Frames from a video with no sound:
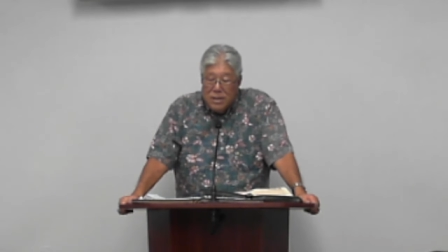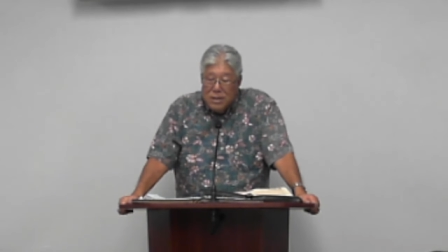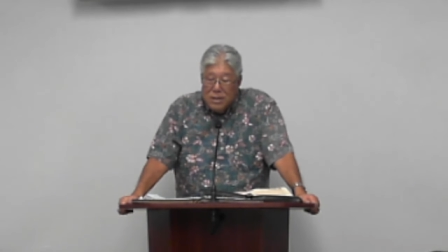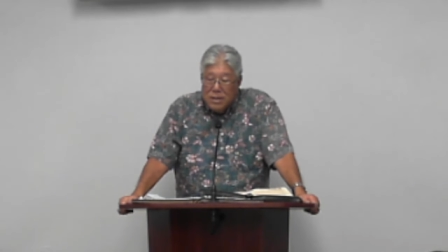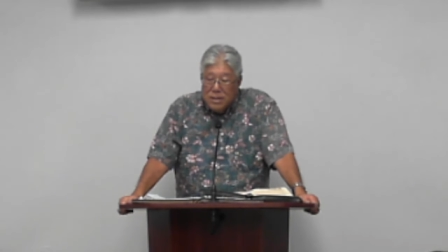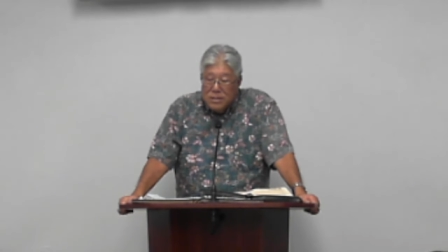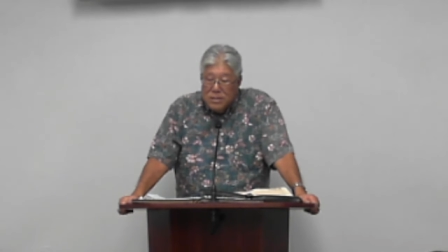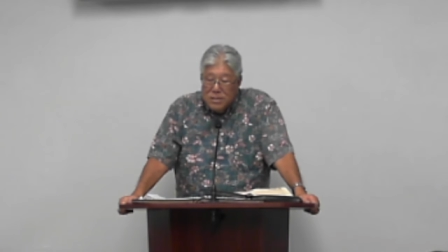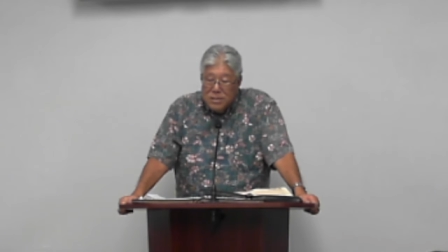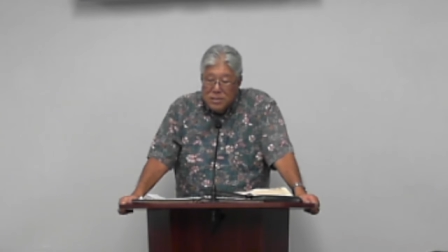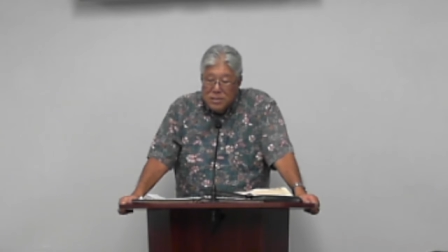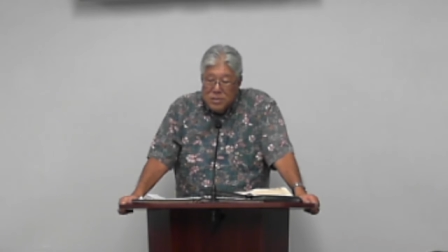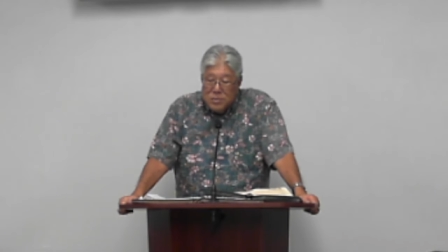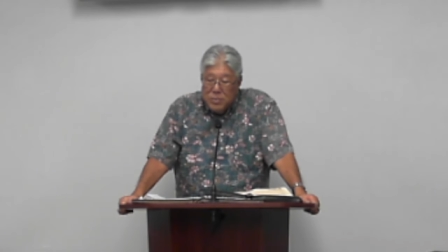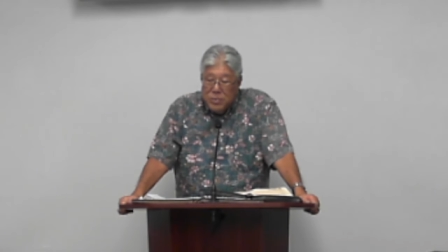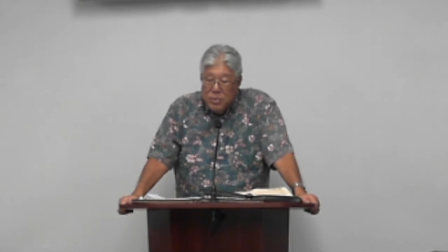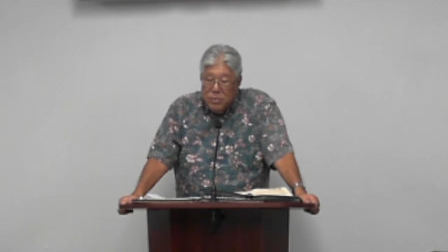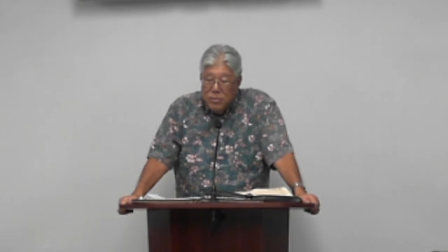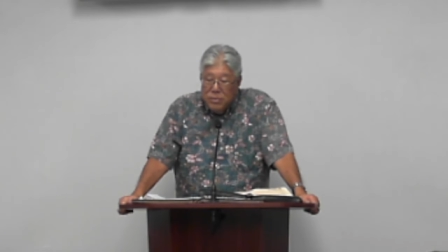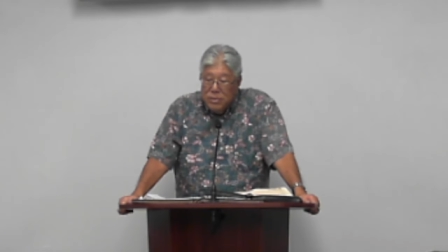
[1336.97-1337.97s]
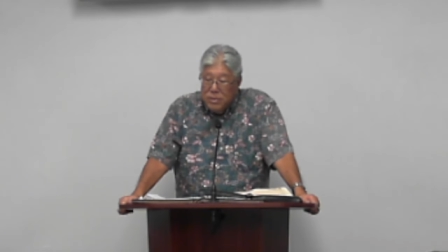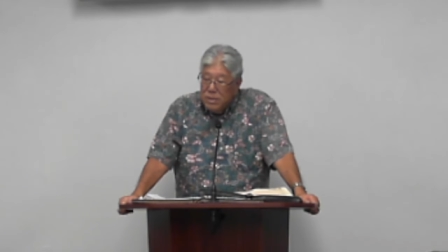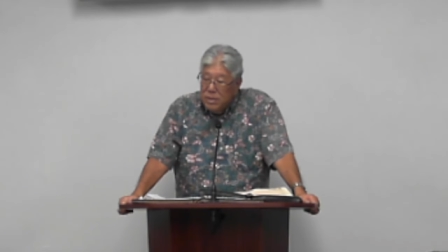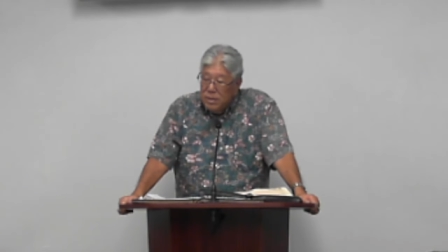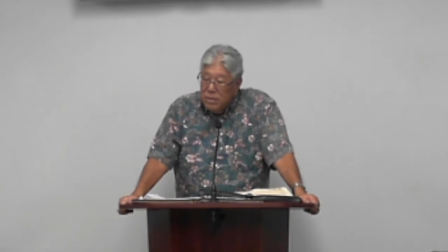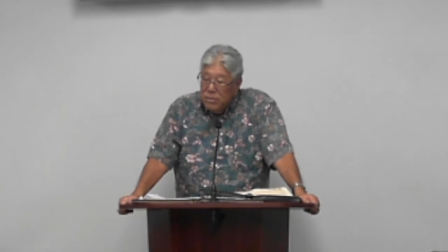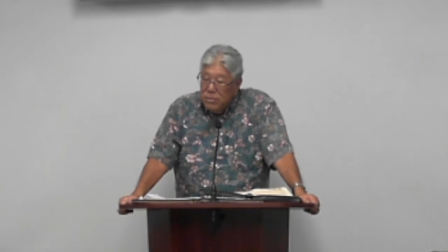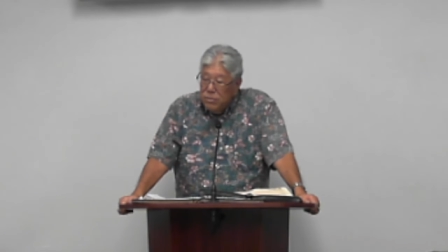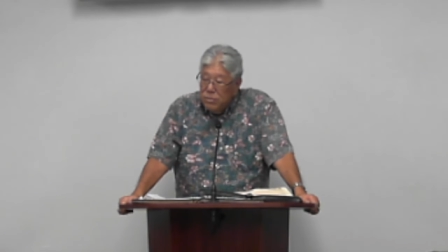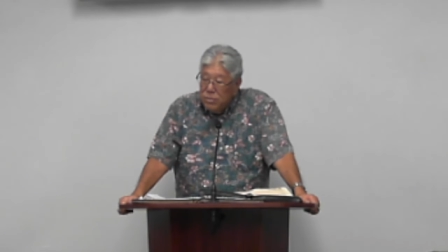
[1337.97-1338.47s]
against the spirit
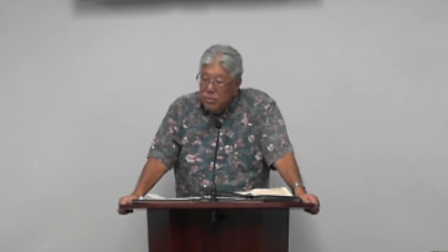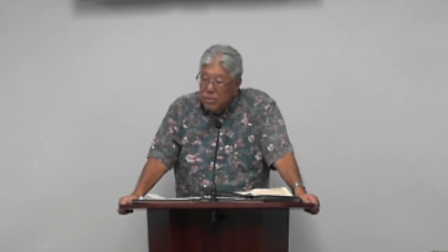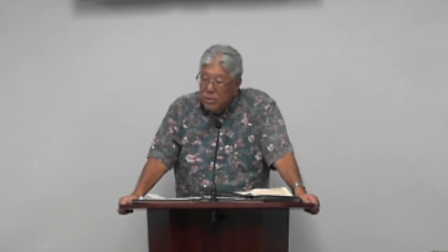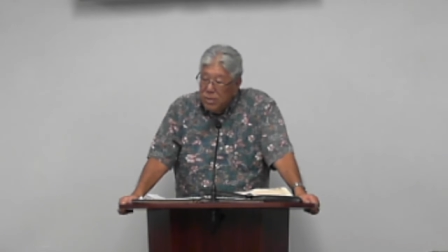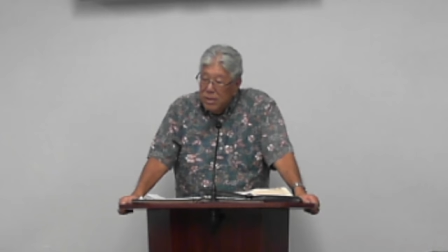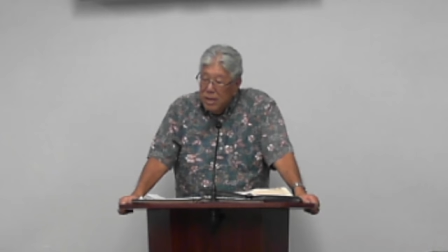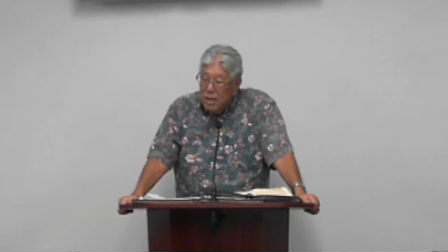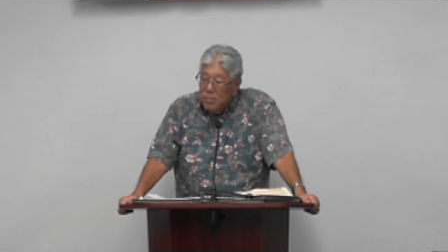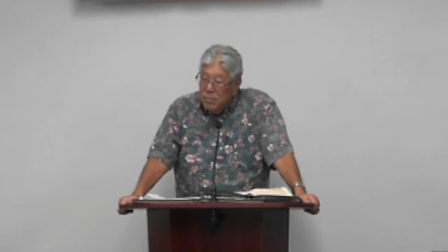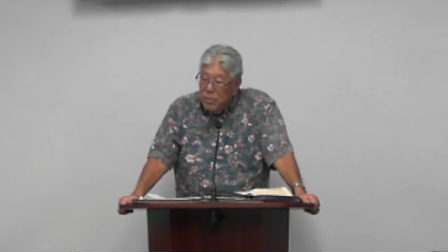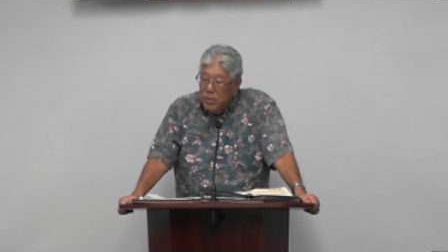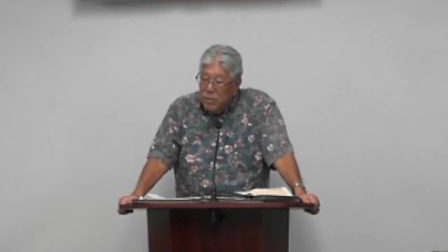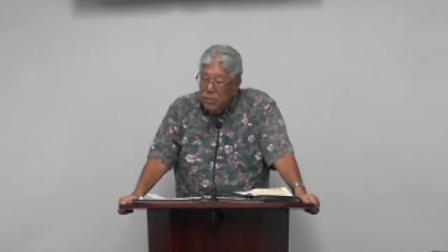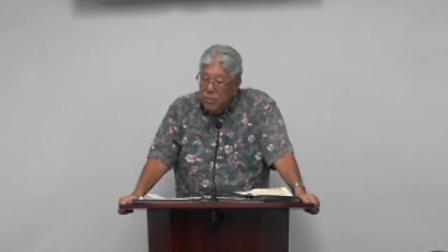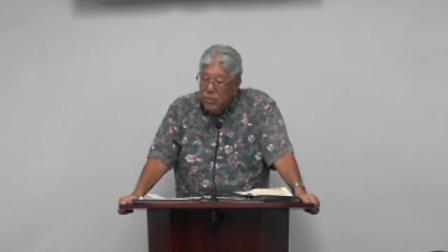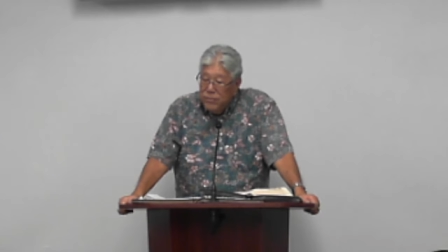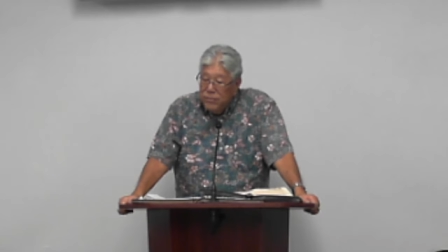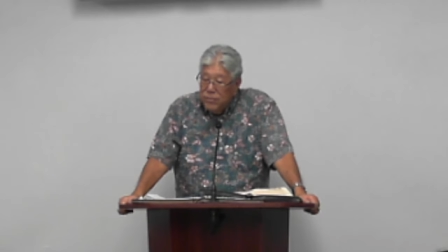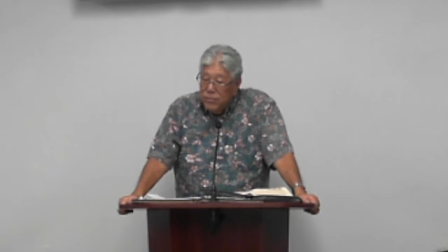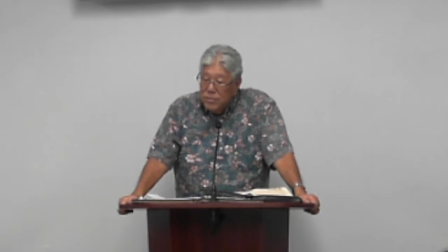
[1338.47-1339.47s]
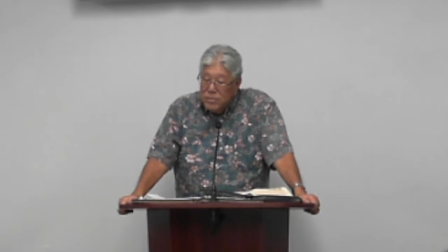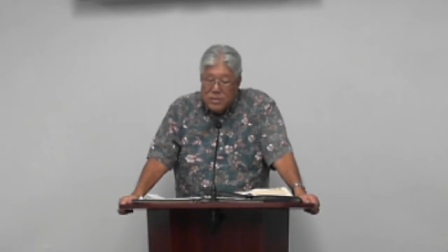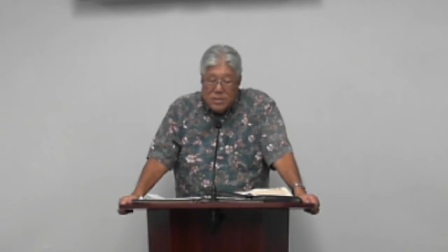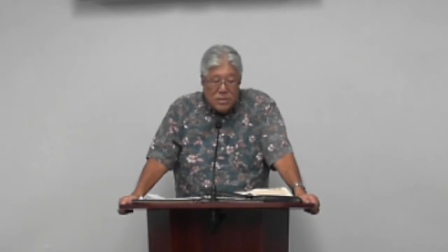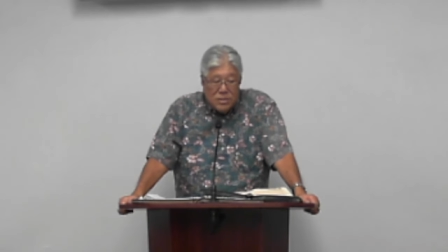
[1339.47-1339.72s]
that, you know, cannot be reversed?